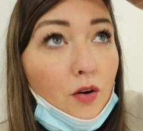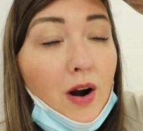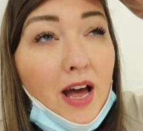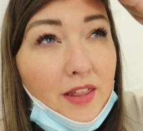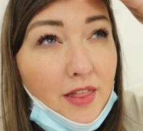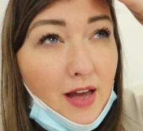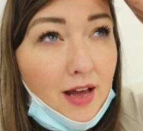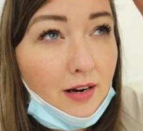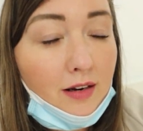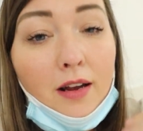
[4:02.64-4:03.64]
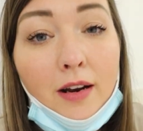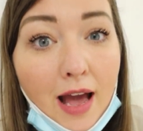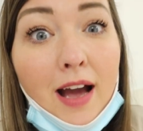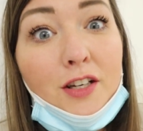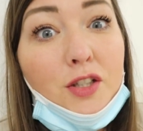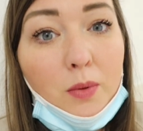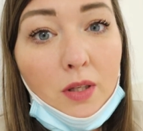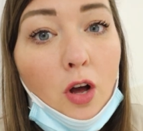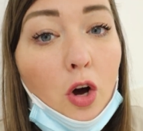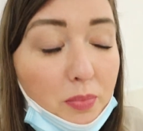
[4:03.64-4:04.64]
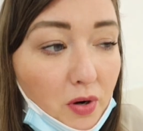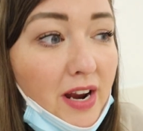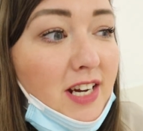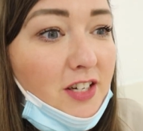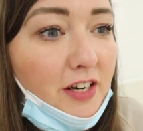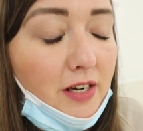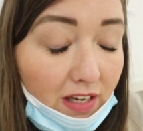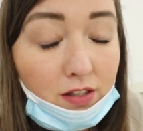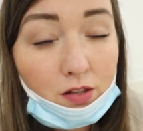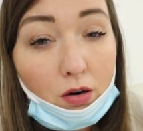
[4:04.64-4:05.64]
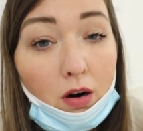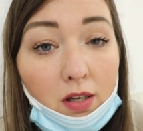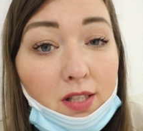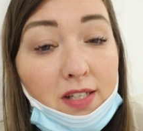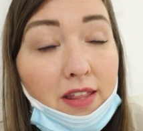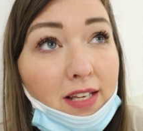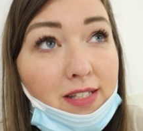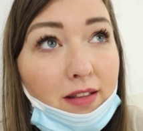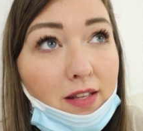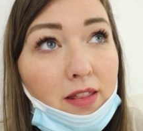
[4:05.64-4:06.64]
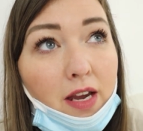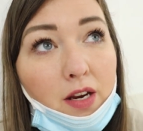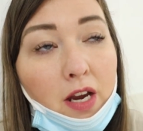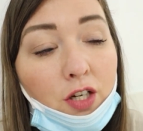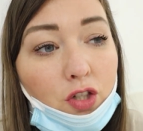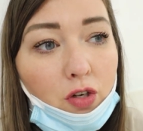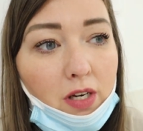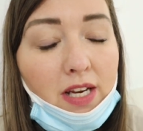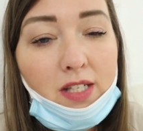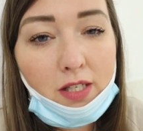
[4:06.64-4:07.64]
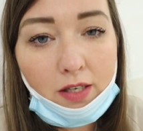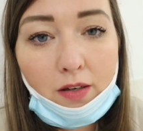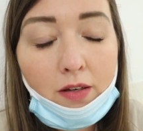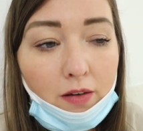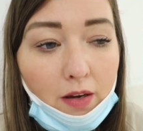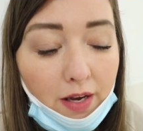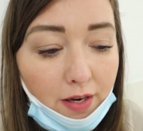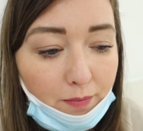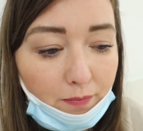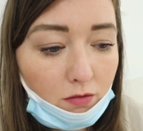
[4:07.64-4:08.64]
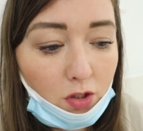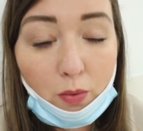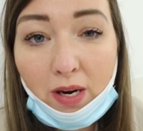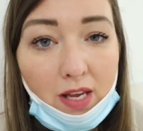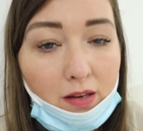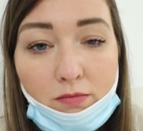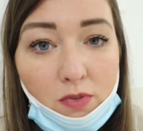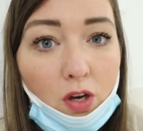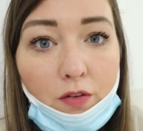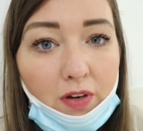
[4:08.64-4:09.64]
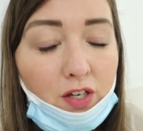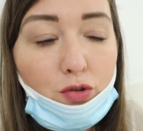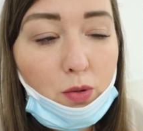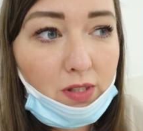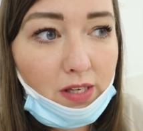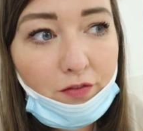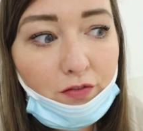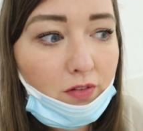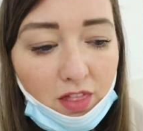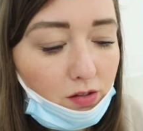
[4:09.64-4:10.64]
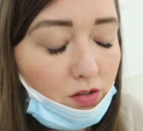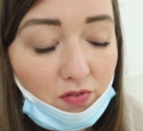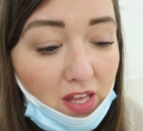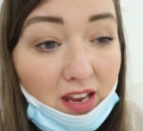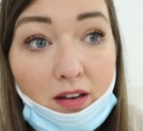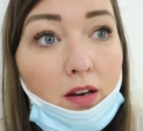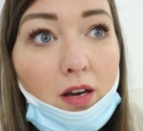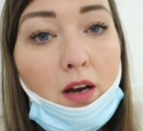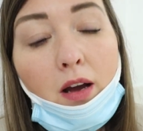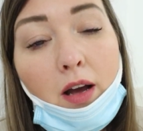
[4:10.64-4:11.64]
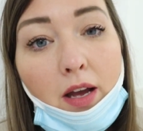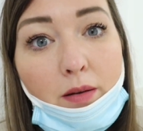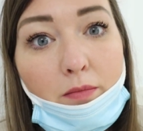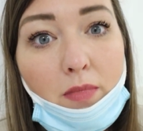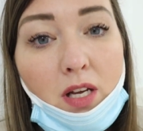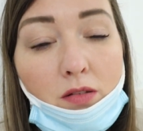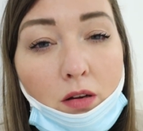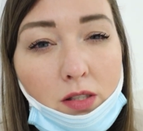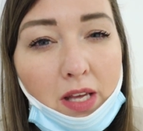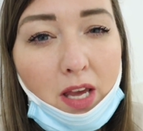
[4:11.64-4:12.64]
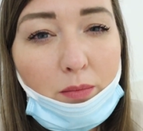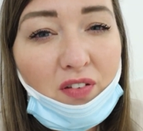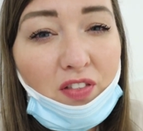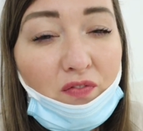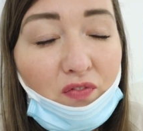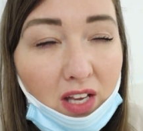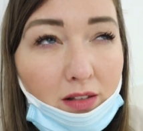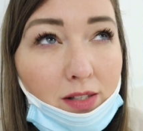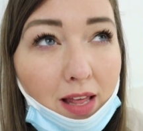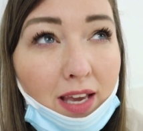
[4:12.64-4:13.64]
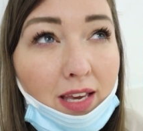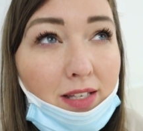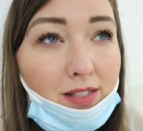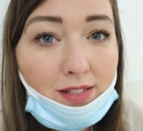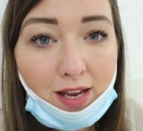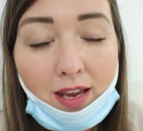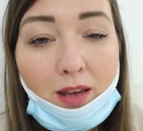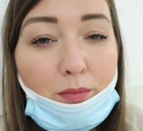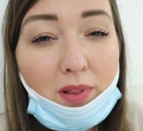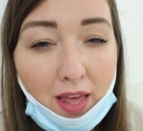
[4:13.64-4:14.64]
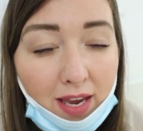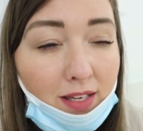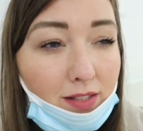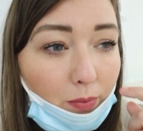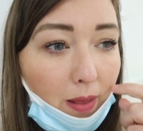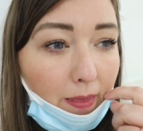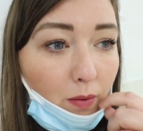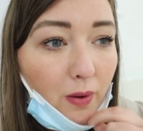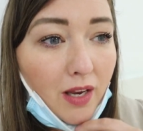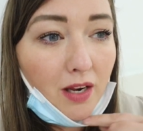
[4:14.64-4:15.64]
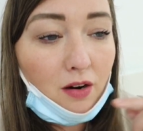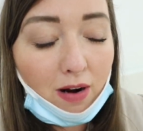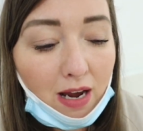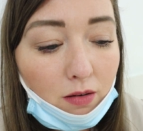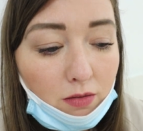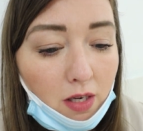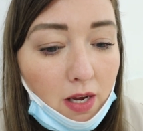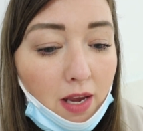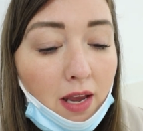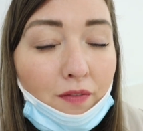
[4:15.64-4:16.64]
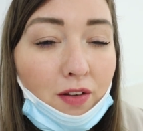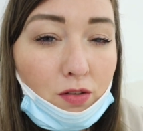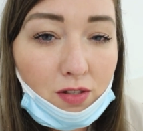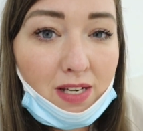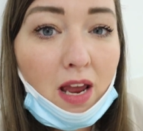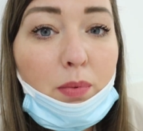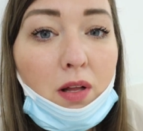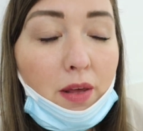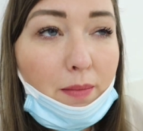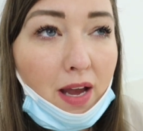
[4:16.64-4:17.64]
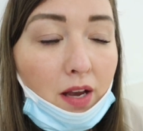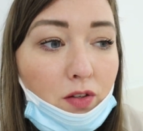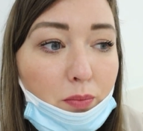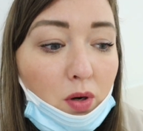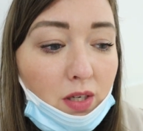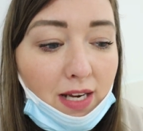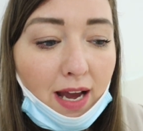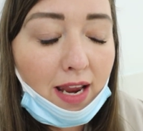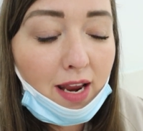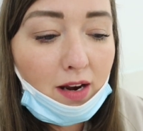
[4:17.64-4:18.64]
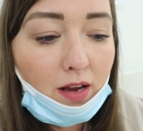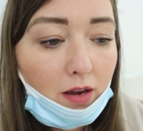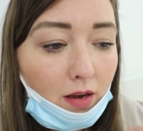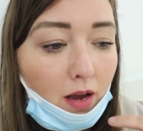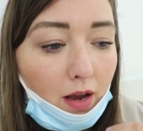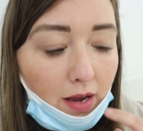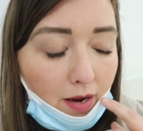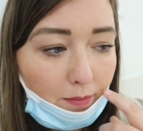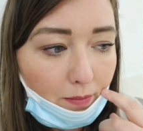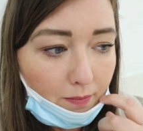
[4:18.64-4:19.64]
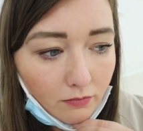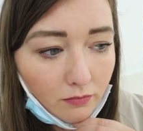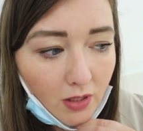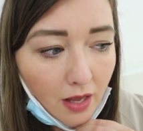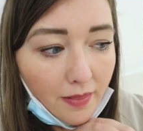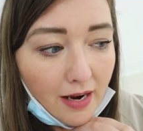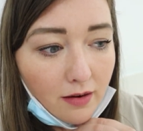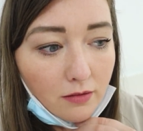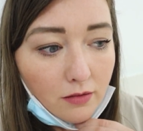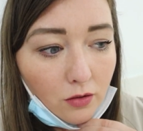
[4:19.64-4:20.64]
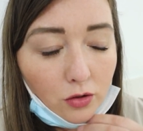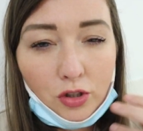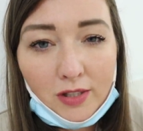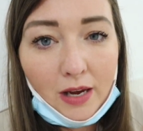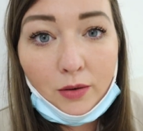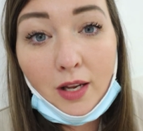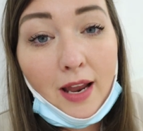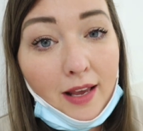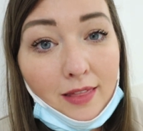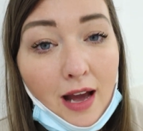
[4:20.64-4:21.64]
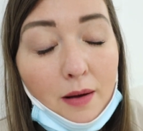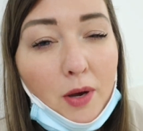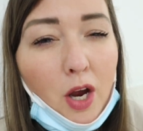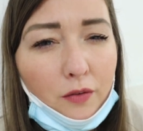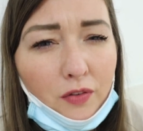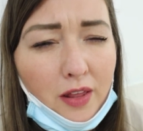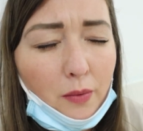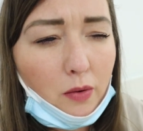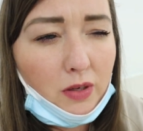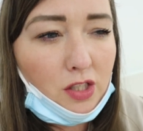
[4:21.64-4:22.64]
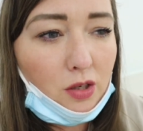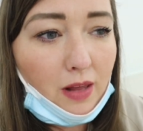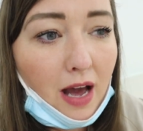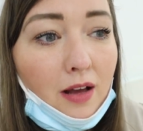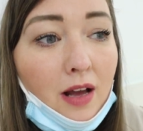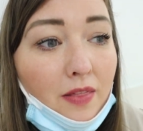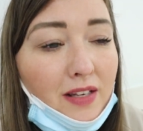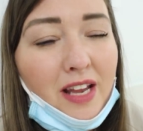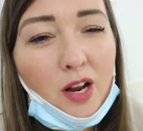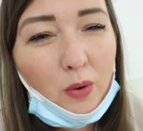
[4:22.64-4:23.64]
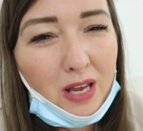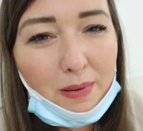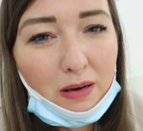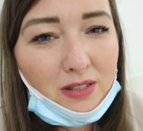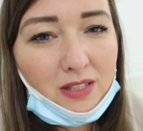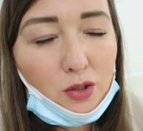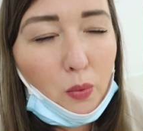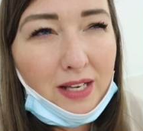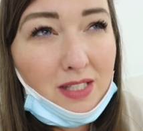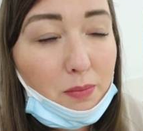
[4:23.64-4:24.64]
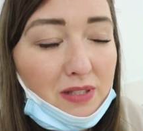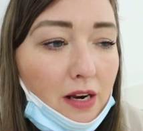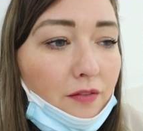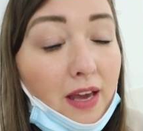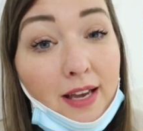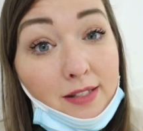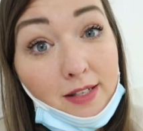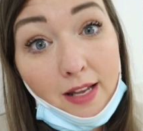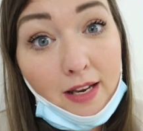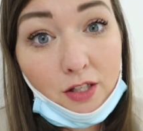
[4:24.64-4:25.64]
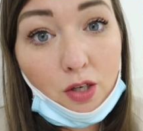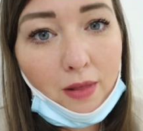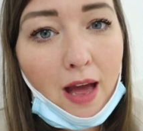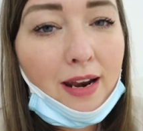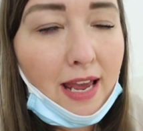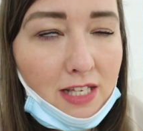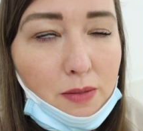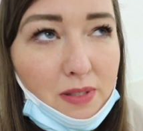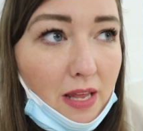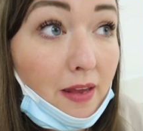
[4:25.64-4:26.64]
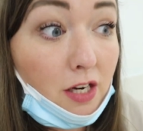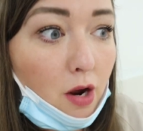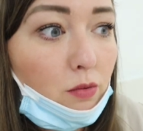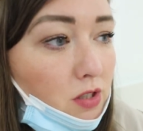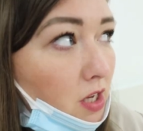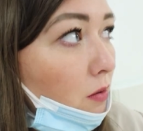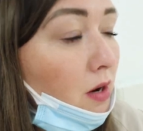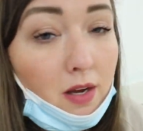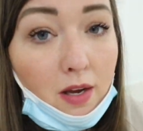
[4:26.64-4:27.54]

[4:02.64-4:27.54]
rather than an actual operation. Fingers crossed, they said that they shouldn't need to do any sort of intrusive thing as long as the hip feels like it's staying in place when they wiggle it around. If it's unstable, they might have to put a dye in and then ultrasound her like that, but hopefully they won't need to do that. They said only about 20% of cases they need to do that, and 80% they don't, so